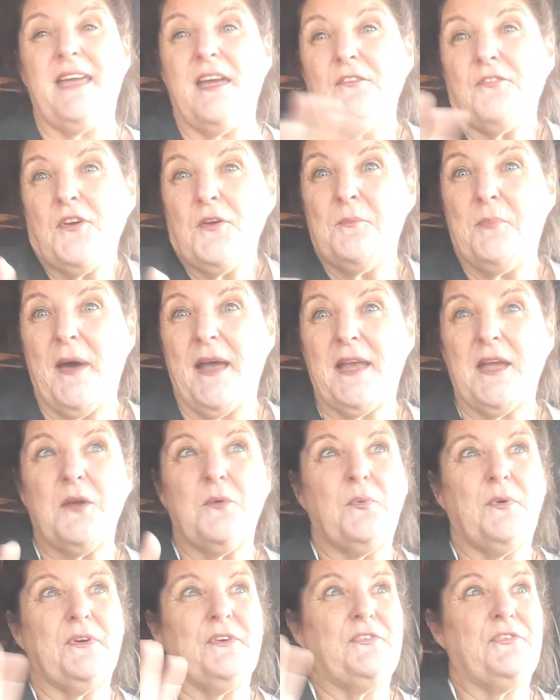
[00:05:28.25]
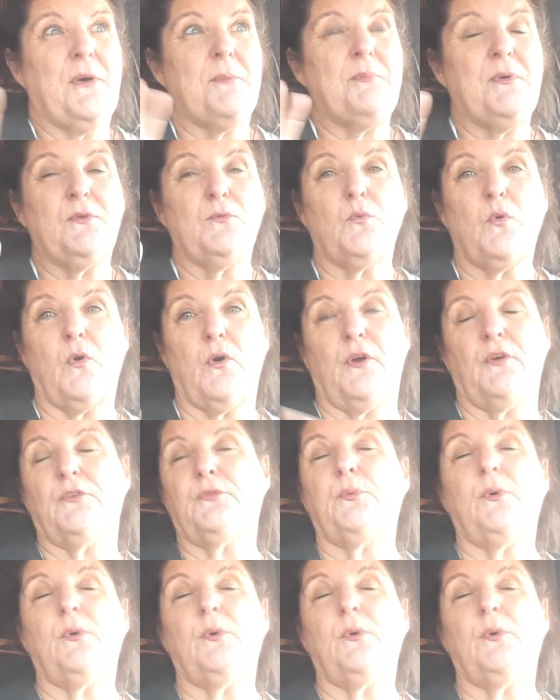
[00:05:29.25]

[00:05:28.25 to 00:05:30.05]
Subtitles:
everybody was up in roars.